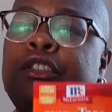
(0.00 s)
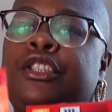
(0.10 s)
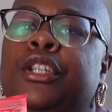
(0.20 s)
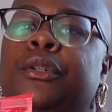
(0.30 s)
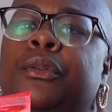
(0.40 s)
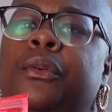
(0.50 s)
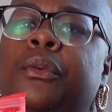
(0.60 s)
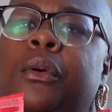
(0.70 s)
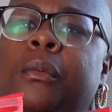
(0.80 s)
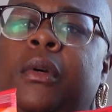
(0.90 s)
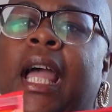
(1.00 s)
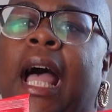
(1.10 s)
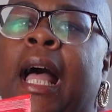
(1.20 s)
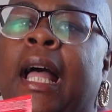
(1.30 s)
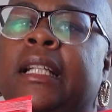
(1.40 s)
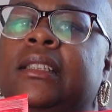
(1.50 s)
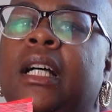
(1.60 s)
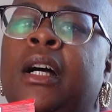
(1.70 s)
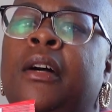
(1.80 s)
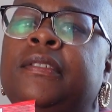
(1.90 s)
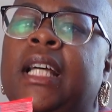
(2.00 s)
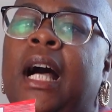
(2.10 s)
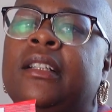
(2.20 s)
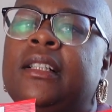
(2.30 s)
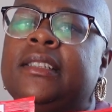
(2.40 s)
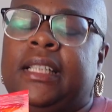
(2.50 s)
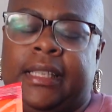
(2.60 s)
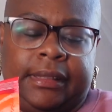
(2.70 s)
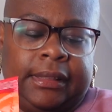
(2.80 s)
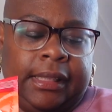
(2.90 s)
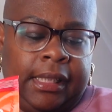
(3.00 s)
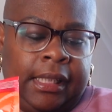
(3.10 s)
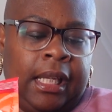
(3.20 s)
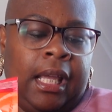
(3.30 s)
2 kinds of taco seasoning.